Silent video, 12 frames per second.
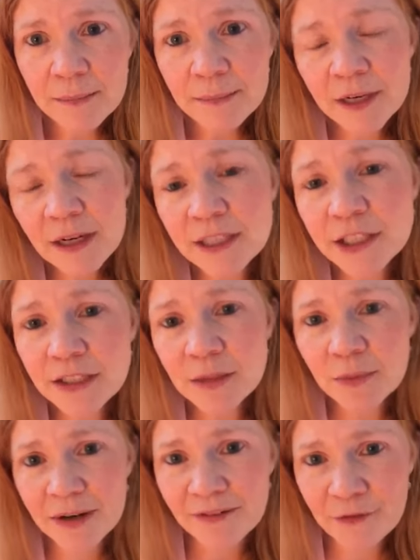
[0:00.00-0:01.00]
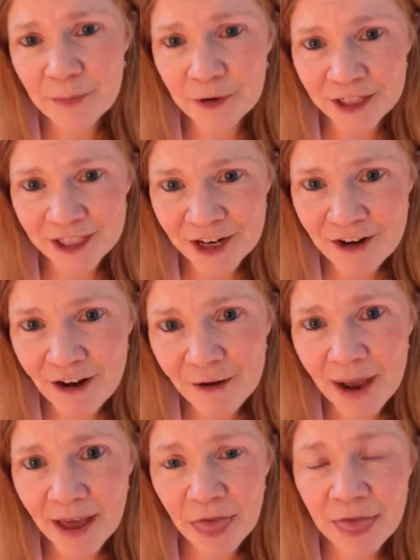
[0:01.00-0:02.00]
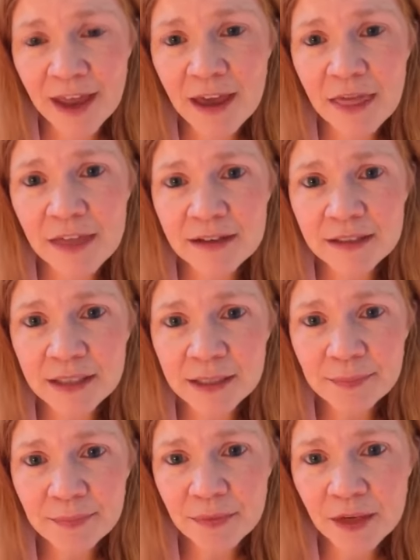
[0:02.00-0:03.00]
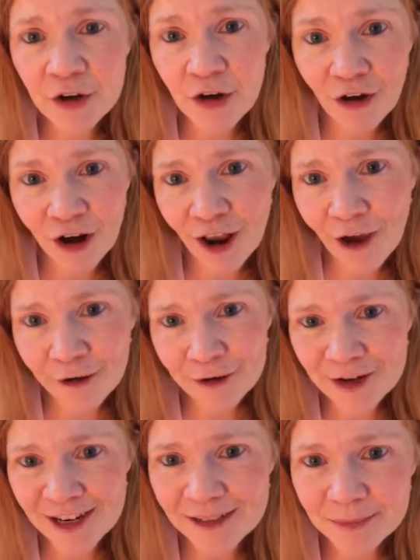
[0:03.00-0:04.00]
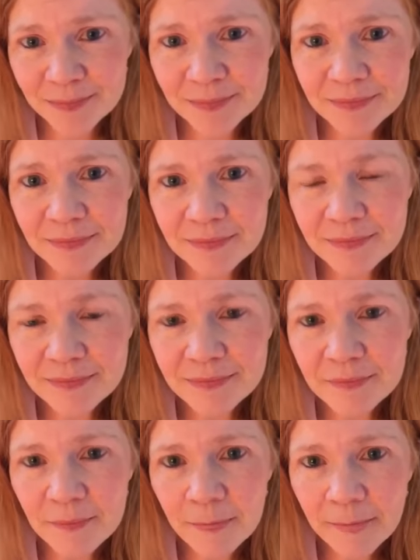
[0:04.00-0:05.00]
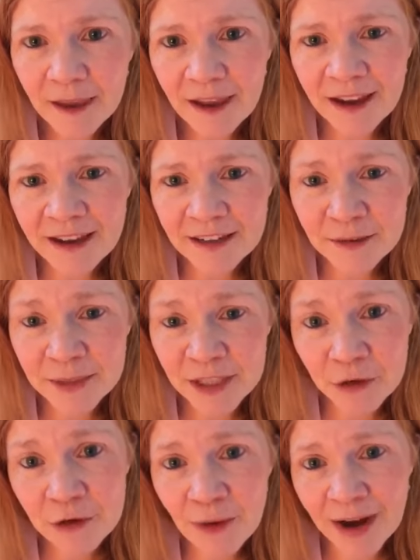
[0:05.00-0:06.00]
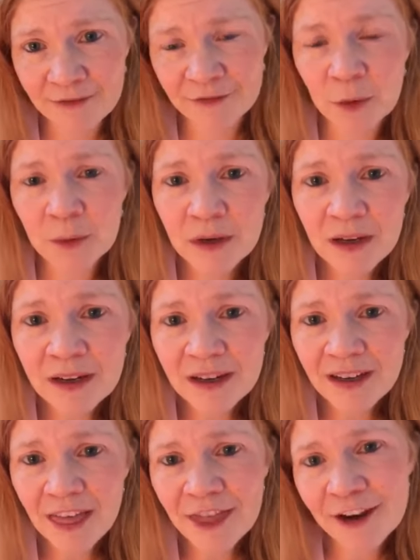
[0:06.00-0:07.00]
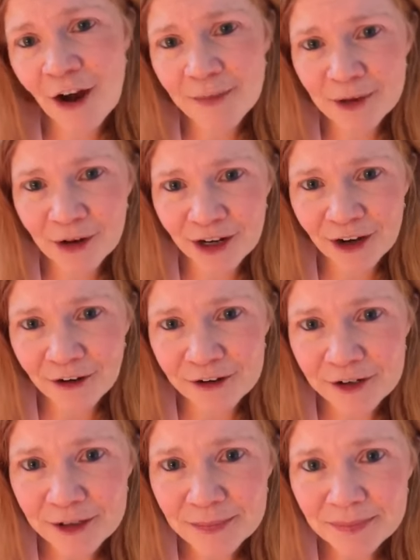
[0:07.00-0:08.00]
But I just want everybody to know out there that you're not alone. And I'm so grateful that I'm not alone.